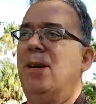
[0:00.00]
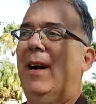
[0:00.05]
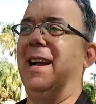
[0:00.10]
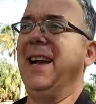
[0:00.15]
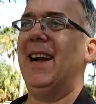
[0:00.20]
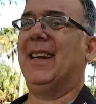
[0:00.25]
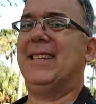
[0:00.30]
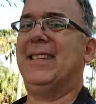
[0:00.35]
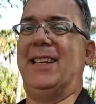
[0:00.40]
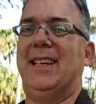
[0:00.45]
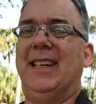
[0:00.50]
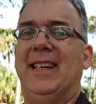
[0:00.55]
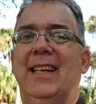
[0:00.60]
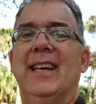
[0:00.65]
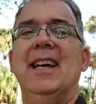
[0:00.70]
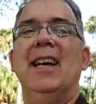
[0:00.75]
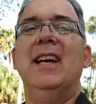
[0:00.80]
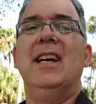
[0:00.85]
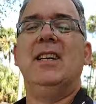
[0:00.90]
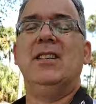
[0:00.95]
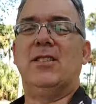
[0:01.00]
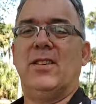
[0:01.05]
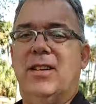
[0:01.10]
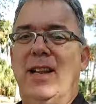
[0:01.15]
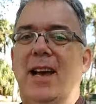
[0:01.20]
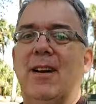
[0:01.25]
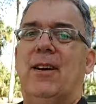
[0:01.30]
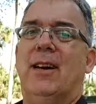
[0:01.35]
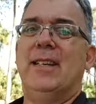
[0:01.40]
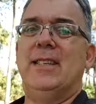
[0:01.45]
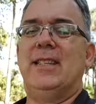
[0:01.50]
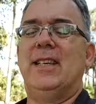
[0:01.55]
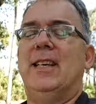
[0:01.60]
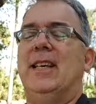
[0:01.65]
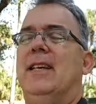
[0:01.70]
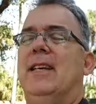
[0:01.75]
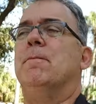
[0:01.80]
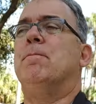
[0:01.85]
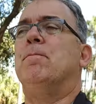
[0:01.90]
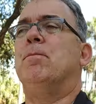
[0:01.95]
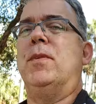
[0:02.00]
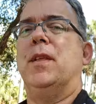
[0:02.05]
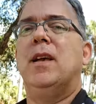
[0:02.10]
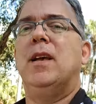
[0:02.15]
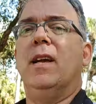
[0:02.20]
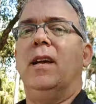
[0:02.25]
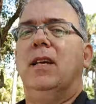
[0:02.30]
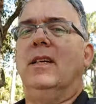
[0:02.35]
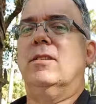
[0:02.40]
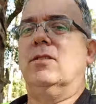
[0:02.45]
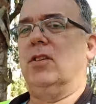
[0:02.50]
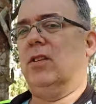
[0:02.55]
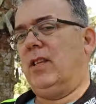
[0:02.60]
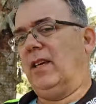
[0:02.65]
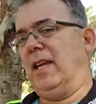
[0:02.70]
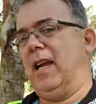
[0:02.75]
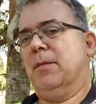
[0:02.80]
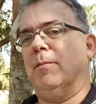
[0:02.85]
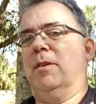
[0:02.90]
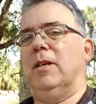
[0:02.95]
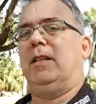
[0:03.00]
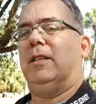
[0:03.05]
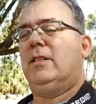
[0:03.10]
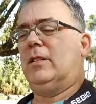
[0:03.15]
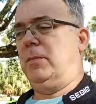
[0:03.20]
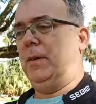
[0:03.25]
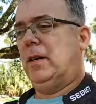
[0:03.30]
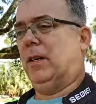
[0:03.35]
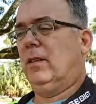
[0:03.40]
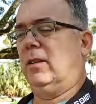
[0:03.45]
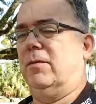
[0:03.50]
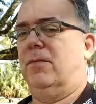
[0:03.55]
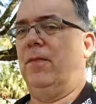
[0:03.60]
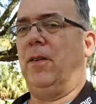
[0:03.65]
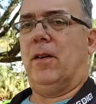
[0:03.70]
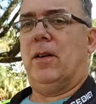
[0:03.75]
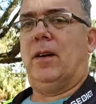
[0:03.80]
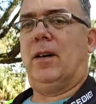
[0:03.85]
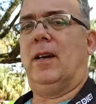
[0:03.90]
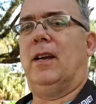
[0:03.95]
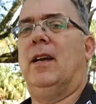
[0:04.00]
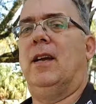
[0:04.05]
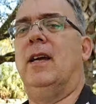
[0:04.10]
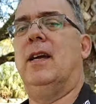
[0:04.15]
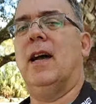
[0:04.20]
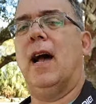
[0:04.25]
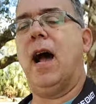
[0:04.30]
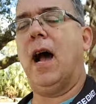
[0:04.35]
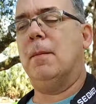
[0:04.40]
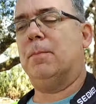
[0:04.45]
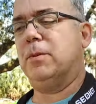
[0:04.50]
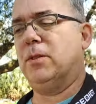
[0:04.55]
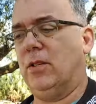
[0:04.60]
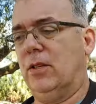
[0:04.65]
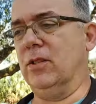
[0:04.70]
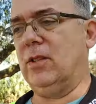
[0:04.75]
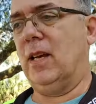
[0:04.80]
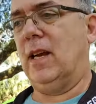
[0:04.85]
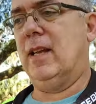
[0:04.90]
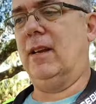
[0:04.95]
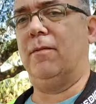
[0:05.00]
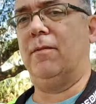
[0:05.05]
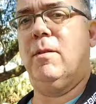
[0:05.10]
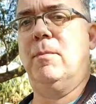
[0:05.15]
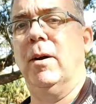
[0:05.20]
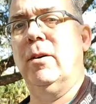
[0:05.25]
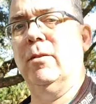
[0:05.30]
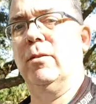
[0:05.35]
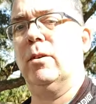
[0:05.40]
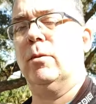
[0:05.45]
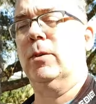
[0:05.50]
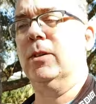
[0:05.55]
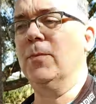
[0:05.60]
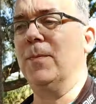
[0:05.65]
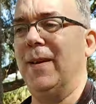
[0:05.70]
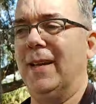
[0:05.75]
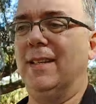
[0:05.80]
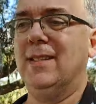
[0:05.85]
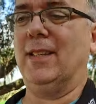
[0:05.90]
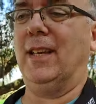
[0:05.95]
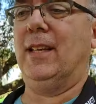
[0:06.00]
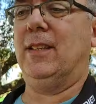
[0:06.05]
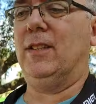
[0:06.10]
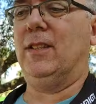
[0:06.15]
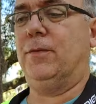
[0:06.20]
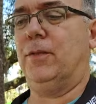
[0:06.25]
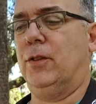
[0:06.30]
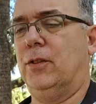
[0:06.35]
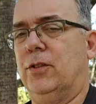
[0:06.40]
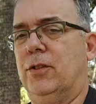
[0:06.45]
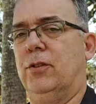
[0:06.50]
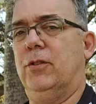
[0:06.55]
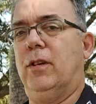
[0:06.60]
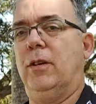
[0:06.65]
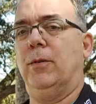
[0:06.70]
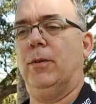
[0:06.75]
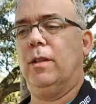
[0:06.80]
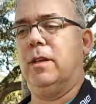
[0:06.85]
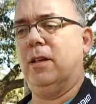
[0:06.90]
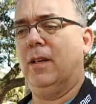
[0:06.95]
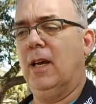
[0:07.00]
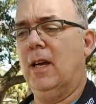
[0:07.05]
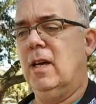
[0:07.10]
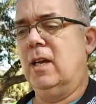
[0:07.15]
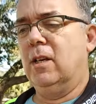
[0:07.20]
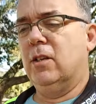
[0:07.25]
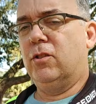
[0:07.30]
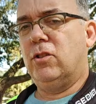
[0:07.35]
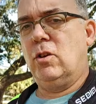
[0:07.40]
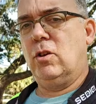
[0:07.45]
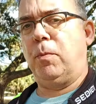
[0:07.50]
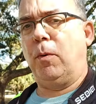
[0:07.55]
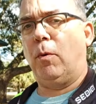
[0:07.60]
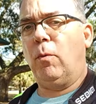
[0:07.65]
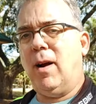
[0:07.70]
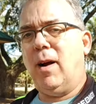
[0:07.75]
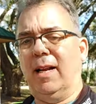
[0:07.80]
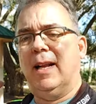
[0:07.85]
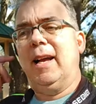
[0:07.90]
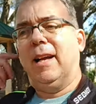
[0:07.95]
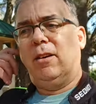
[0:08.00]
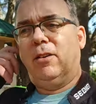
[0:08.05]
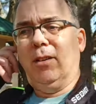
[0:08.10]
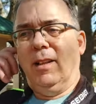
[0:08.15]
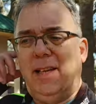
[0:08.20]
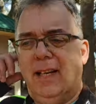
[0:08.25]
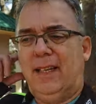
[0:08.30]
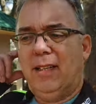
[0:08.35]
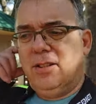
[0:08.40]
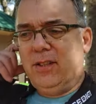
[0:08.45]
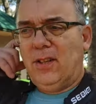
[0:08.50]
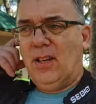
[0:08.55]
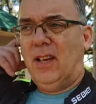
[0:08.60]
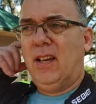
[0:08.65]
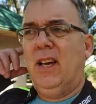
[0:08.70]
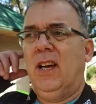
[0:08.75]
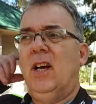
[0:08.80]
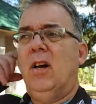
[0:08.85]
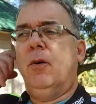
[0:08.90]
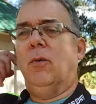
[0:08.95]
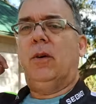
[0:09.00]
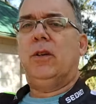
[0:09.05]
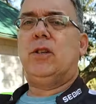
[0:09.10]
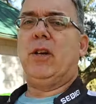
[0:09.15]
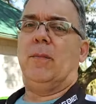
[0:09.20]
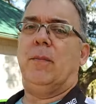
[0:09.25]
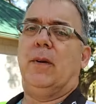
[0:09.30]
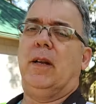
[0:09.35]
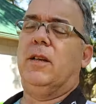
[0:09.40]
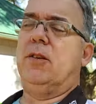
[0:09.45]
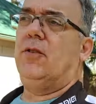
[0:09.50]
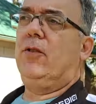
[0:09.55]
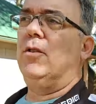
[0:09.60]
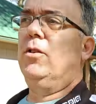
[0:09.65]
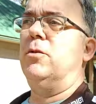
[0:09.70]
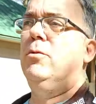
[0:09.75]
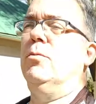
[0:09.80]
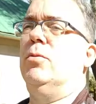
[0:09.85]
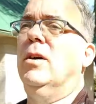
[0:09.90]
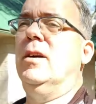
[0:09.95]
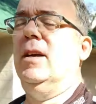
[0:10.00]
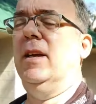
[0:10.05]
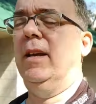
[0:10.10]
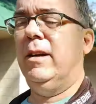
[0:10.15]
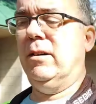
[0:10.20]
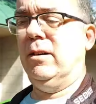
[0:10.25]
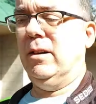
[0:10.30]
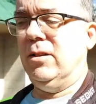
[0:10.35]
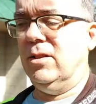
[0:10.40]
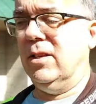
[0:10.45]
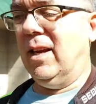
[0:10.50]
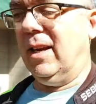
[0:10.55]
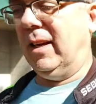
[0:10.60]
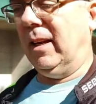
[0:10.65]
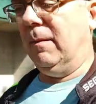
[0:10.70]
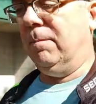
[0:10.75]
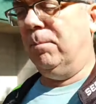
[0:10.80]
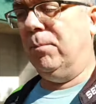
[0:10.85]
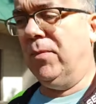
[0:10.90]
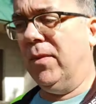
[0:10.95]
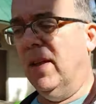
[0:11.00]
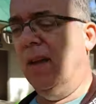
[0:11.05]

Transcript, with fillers: by accident. So now I see so the camera needs to be on the far opposite side of the motor, which makes sense if you're shooting with a super wide angle lens, which I'm gonna do here in a second.